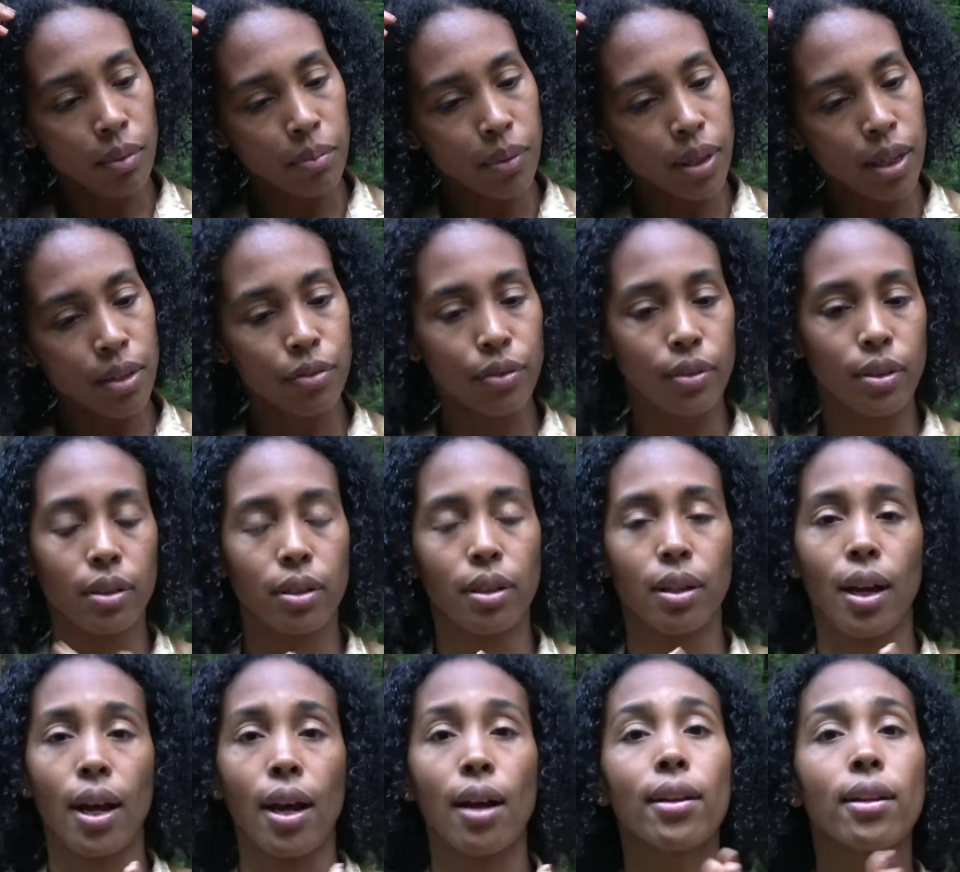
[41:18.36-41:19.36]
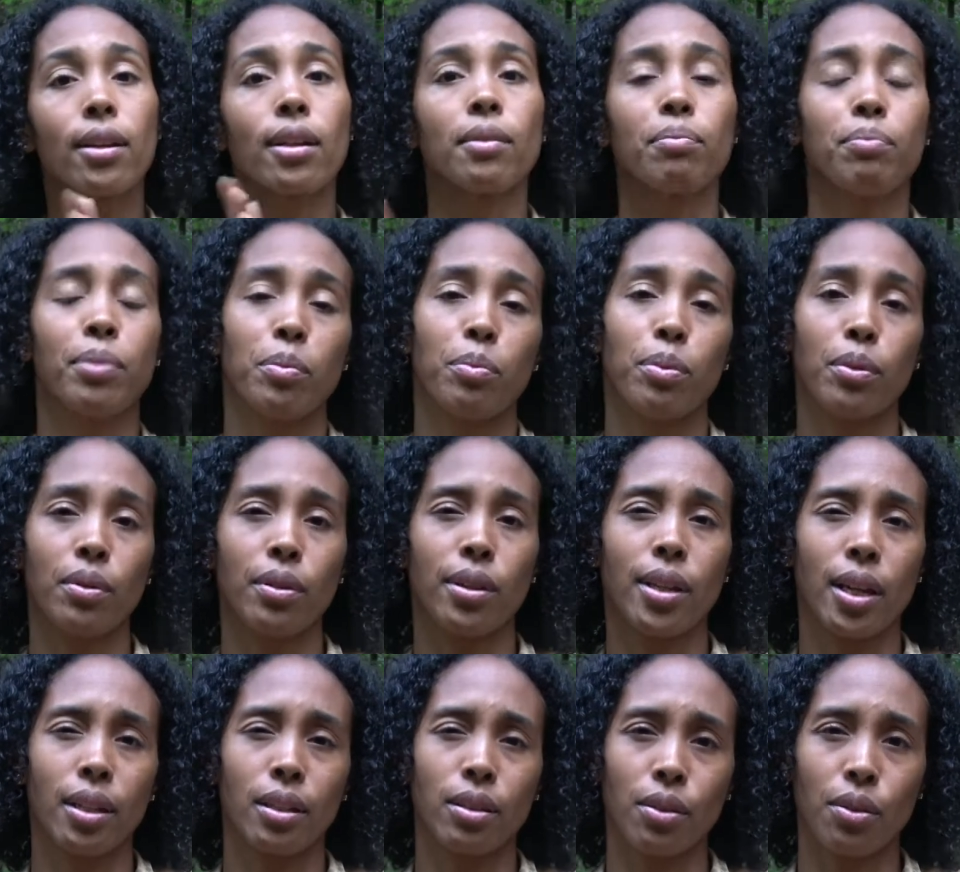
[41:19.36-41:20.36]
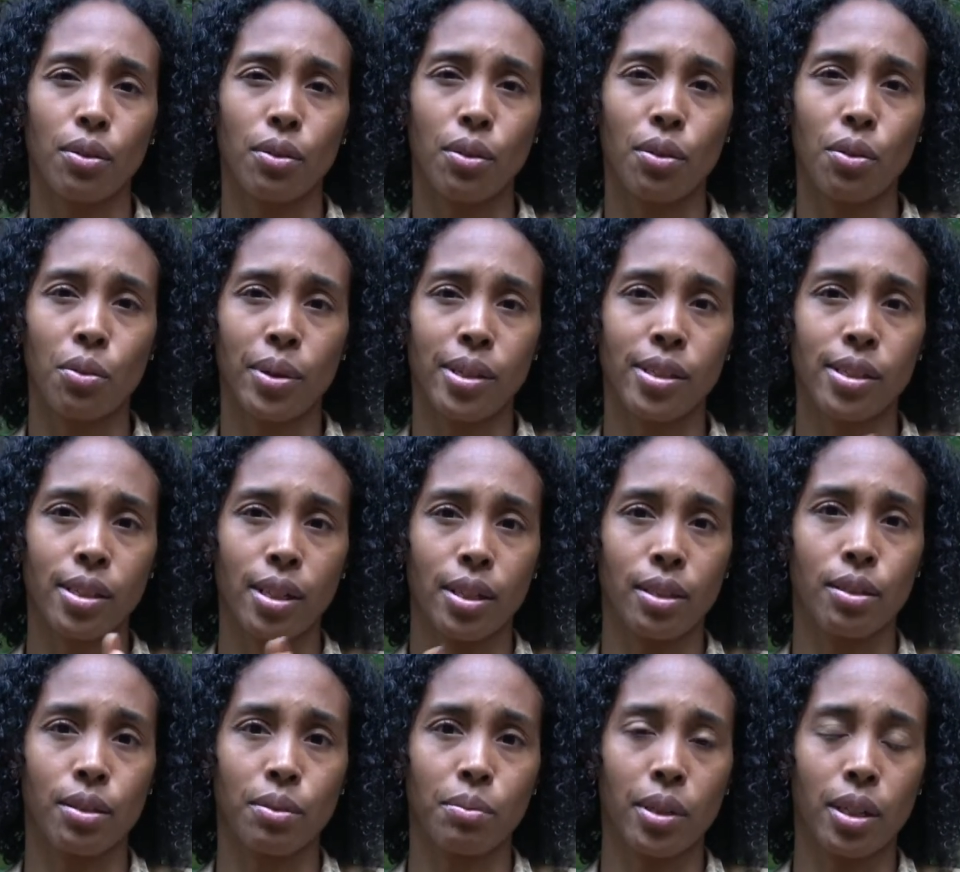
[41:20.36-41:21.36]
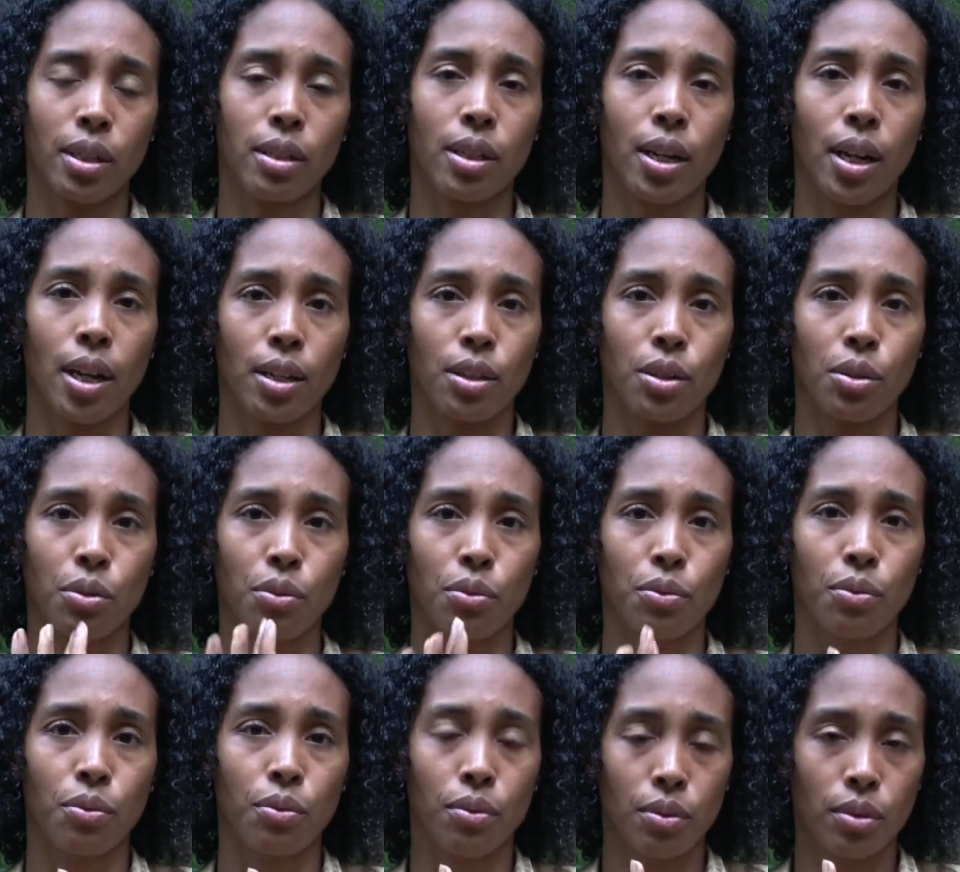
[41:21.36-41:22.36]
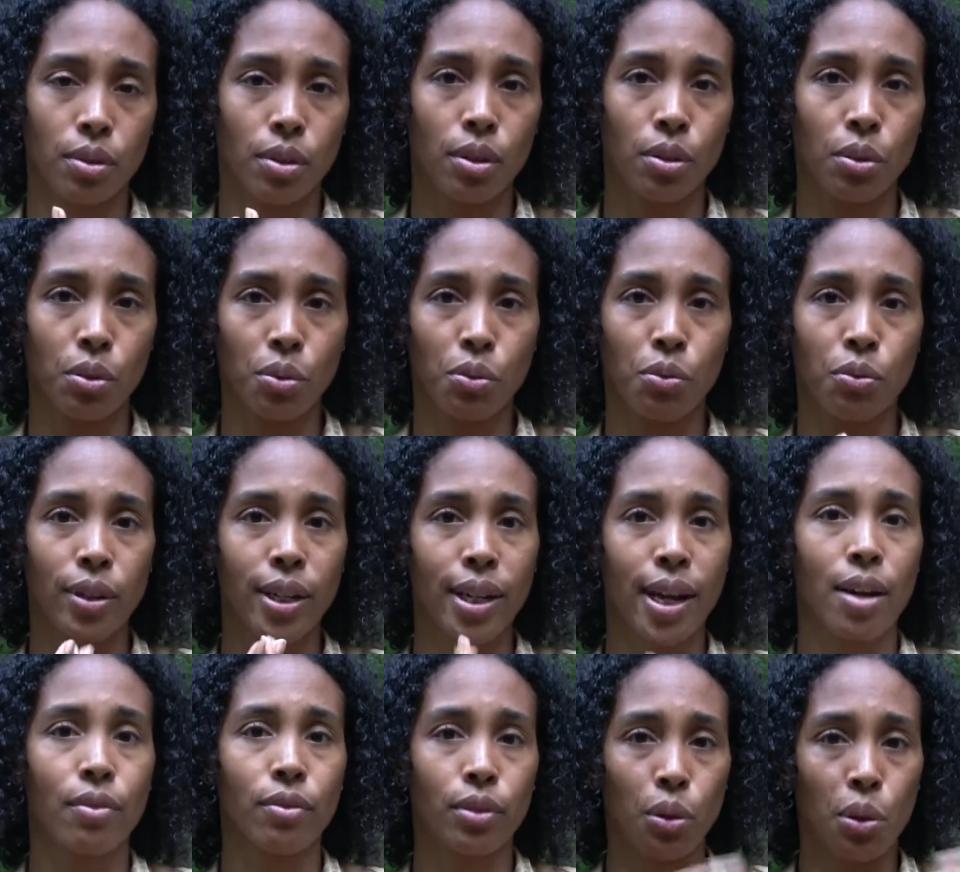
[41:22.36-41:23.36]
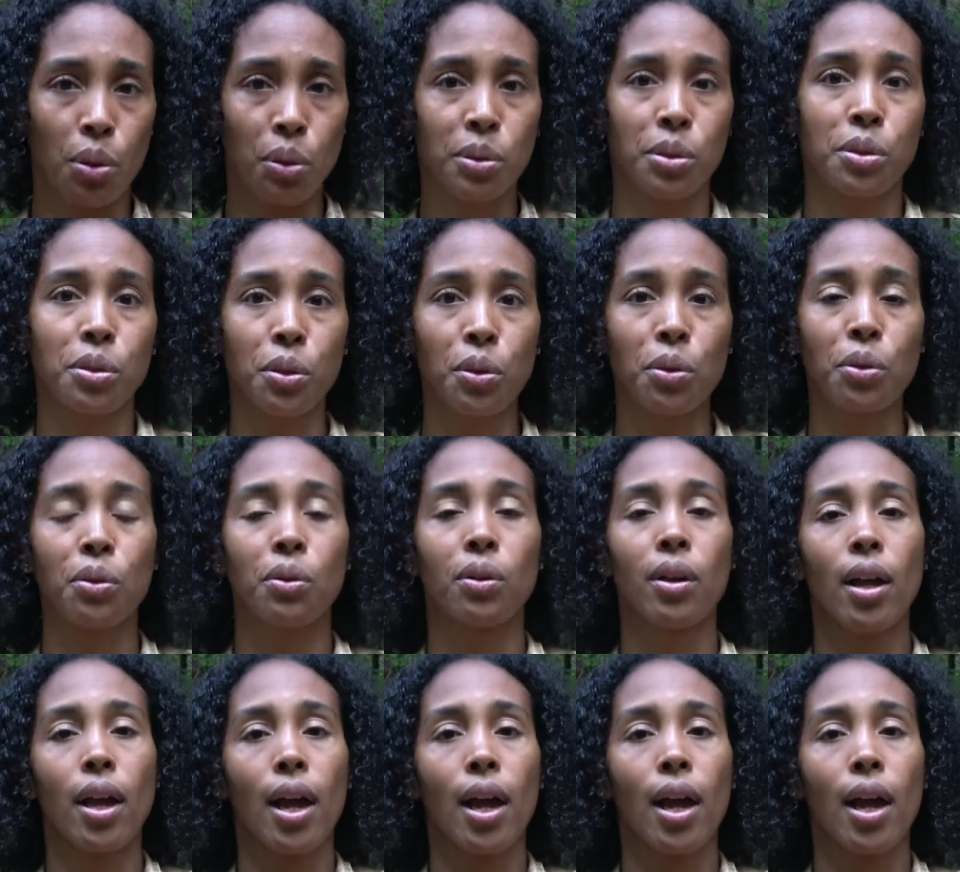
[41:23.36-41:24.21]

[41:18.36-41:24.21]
even elder people that always said to me, yeah, you really have an old soul.